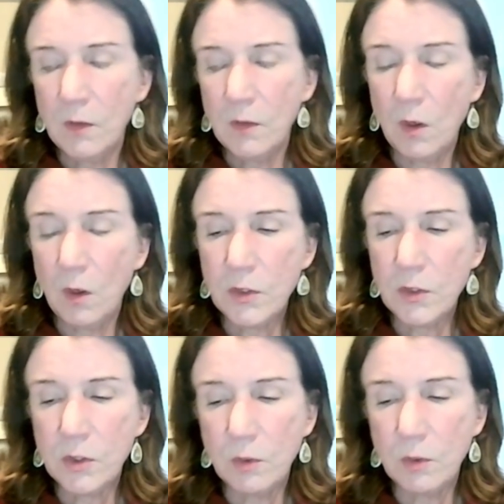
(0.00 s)
the whole
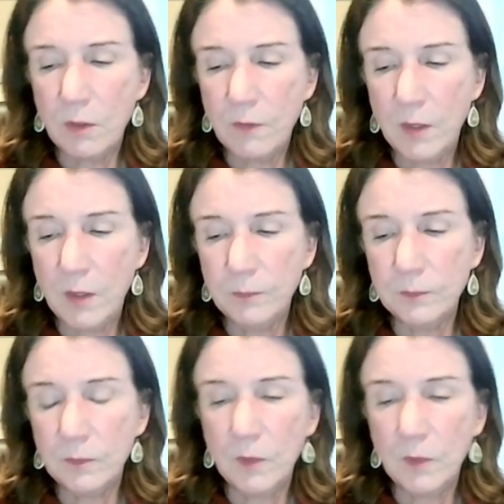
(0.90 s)
issue of
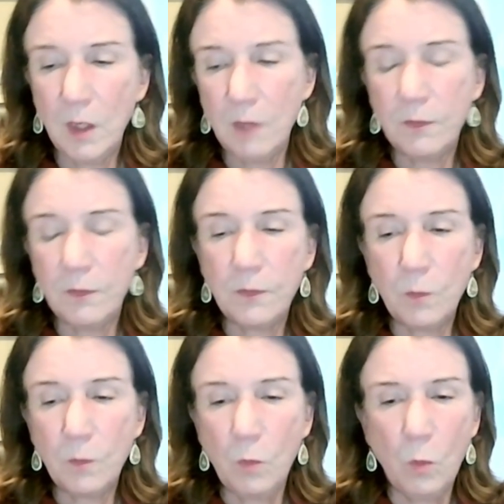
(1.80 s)
um, of
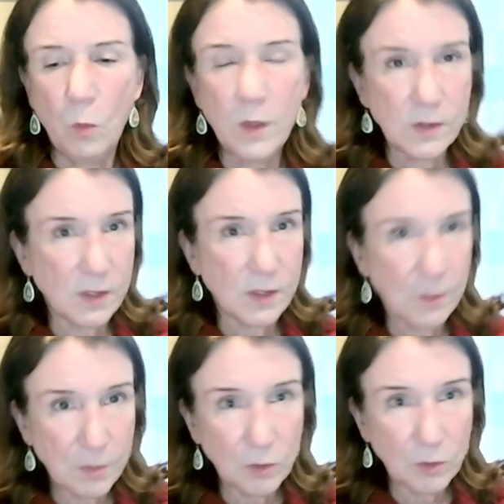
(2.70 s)
what's
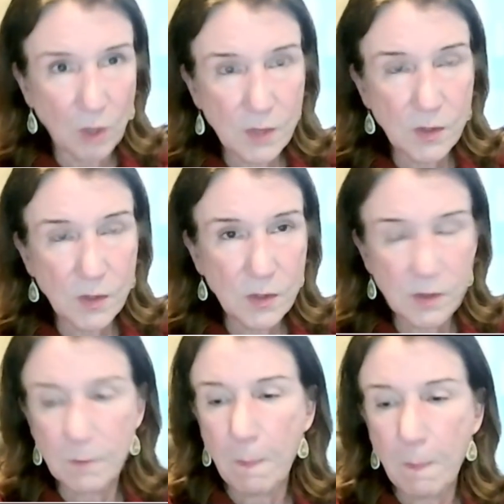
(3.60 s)
acceptable
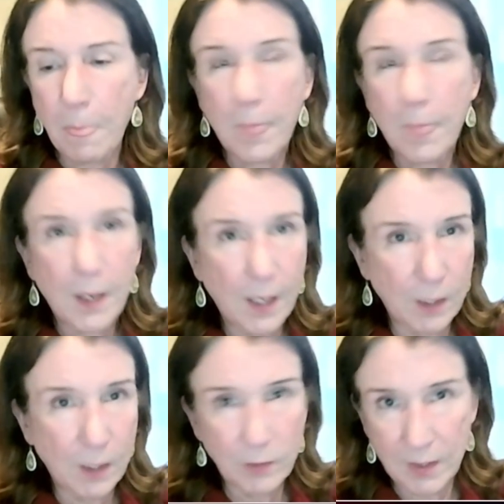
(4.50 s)
losses. Mm-hmm.
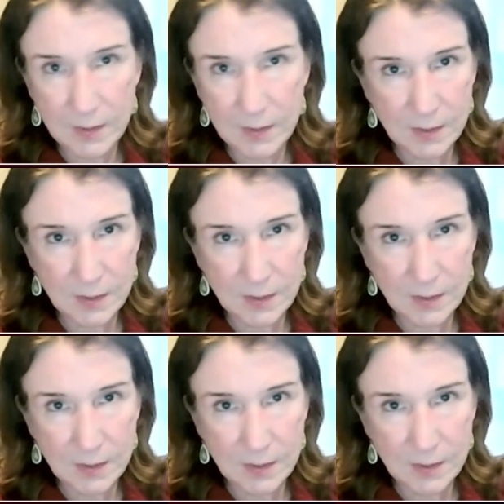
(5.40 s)
All right,